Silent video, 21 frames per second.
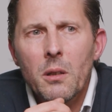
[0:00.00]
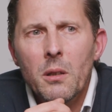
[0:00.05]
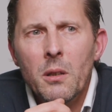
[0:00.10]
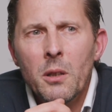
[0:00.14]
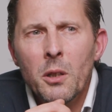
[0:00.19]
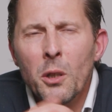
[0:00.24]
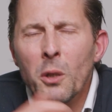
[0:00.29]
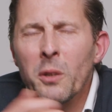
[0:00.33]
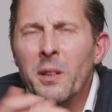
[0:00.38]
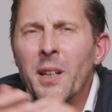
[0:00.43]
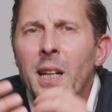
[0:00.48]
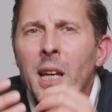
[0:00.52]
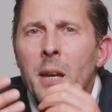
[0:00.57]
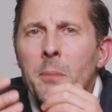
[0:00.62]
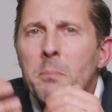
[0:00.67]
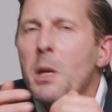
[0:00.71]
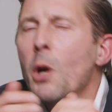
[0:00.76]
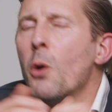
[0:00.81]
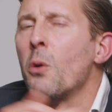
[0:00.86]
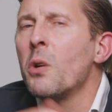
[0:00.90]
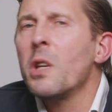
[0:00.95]
you know, there can
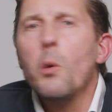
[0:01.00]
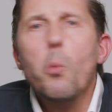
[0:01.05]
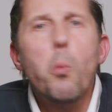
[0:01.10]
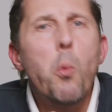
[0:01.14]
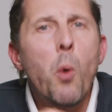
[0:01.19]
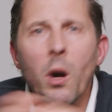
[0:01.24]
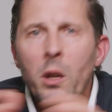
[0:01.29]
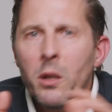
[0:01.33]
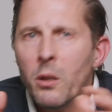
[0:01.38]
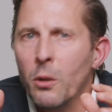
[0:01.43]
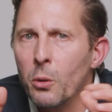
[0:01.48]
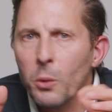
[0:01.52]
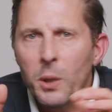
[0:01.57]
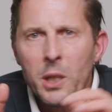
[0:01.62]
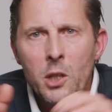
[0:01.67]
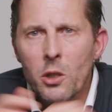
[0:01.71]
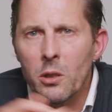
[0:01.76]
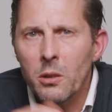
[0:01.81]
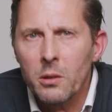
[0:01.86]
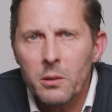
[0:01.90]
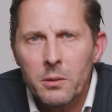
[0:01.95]
be only one
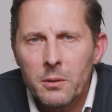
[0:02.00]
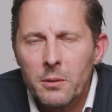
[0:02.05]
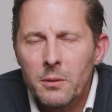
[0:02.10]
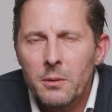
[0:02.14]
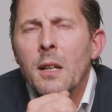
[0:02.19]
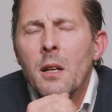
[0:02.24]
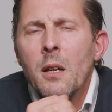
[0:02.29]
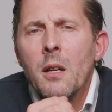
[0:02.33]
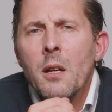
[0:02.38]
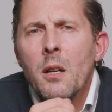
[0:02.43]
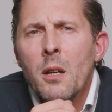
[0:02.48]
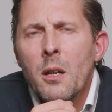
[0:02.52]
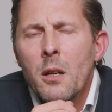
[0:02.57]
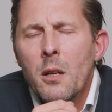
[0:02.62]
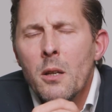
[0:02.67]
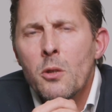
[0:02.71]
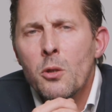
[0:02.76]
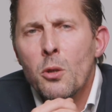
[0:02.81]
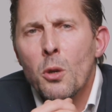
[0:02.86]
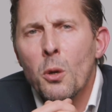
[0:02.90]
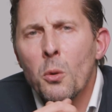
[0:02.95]
original.
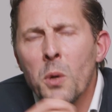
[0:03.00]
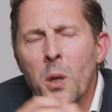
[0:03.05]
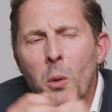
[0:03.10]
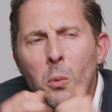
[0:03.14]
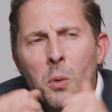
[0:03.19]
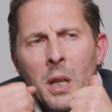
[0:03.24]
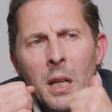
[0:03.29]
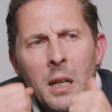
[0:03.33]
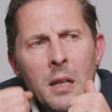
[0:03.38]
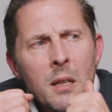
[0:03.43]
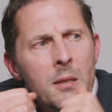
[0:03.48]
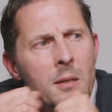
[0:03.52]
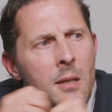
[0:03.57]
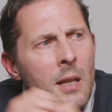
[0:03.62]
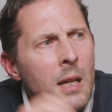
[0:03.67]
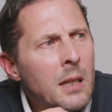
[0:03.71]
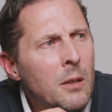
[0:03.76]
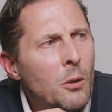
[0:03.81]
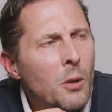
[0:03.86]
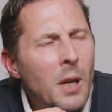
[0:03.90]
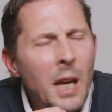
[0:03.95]
So we really
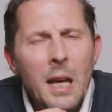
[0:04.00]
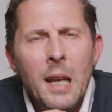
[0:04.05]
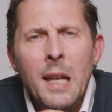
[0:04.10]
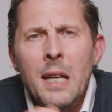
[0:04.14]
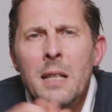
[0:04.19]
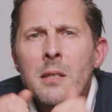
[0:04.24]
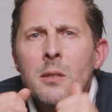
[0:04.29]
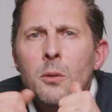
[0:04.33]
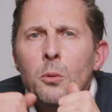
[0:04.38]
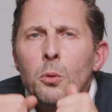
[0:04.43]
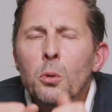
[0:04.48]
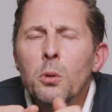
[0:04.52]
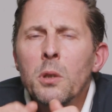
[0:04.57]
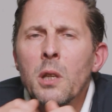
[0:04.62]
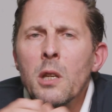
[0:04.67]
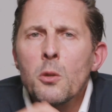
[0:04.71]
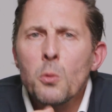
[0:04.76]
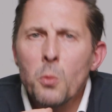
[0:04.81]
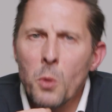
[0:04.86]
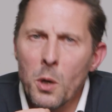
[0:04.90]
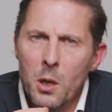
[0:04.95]
said, okay, let's do
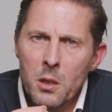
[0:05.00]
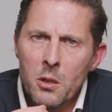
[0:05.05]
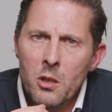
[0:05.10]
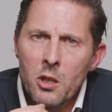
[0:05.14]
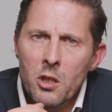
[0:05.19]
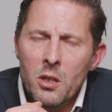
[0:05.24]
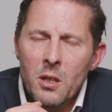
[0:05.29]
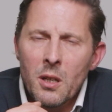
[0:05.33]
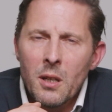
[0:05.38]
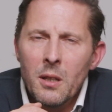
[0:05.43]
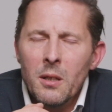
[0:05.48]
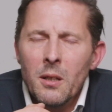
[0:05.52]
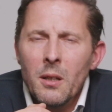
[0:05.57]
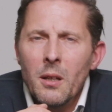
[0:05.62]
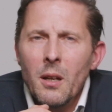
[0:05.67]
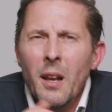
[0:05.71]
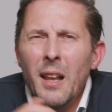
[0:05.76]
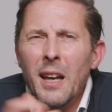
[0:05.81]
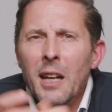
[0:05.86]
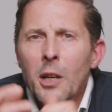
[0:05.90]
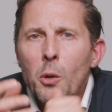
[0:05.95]
this watch
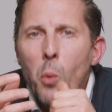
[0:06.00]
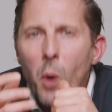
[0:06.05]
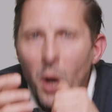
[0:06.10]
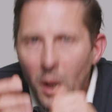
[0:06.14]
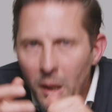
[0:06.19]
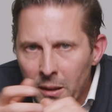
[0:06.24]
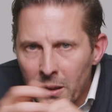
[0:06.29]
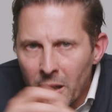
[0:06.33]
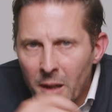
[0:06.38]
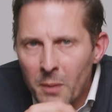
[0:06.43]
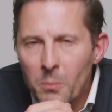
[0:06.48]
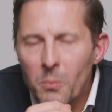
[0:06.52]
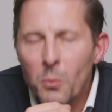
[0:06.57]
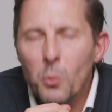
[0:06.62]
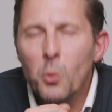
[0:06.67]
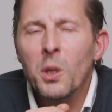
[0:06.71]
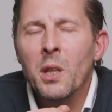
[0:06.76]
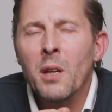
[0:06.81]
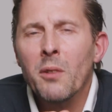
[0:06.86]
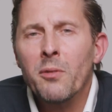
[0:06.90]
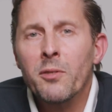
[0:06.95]
like Waltham
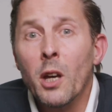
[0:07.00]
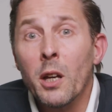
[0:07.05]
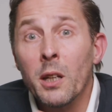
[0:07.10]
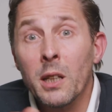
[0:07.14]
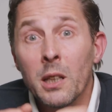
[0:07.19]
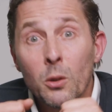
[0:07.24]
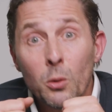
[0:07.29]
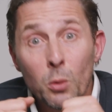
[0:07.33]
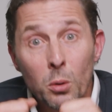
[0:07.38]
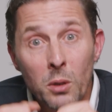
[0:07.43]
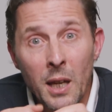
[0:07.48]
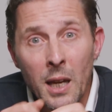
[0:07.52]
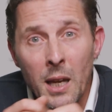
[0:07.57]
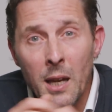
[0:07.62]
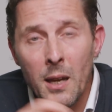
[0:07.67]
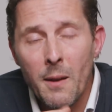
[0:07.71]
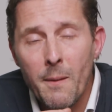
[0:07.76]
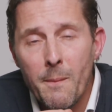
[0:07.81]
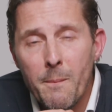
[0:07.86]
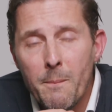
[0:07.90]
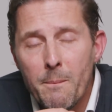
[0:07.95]
would have done it
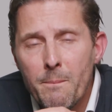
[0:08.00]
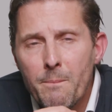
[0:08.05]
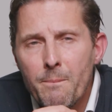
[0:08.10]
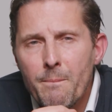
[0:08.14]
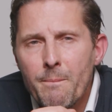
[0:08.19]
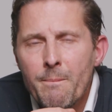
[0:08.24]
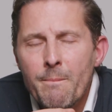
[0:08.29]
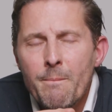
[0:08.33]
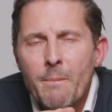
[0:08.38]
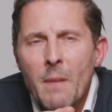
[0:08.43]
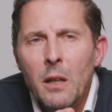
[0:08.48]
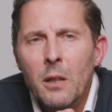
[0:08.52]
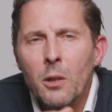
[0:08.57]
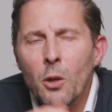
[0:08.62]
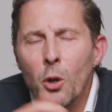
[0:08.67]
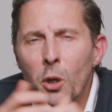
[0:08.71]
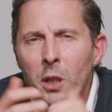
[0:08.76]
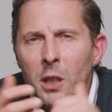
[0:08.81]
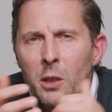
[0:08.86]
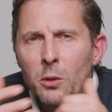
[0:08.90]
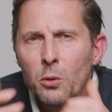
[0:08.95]
today,
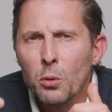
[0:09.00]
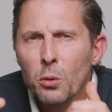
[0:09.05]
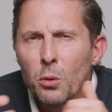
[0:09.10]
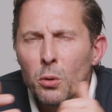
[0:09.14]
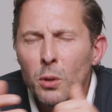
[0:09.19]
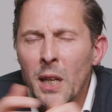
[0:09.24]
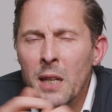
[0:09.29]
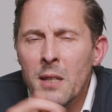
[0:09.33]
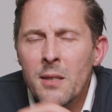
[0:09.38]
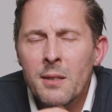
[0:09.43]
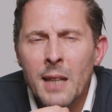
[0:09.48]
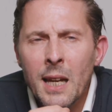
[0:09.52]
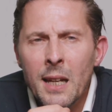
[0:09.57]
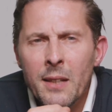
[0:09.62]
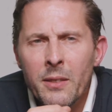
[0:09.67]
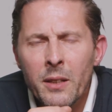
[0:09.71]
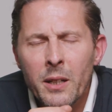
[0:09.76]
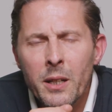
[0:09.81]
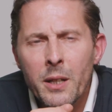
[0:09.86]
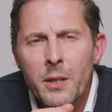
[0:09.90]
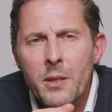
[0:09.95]
according to today's
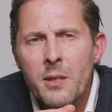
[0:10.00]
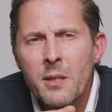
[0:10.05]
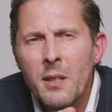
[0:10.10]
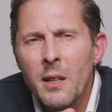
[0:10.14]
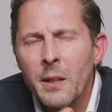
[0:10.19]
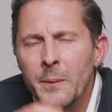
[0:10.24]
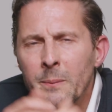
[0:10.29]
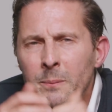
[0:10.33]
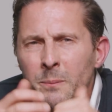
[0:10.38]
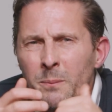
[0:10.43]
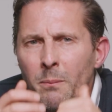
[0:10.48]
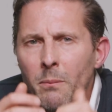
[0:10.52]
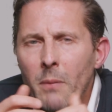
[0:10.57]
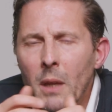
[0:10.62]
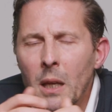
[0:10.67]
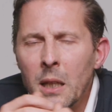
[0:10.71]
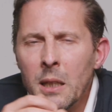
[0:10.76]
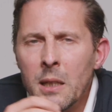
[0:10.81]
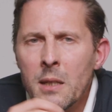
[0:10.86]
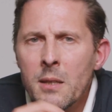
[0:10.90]
standards and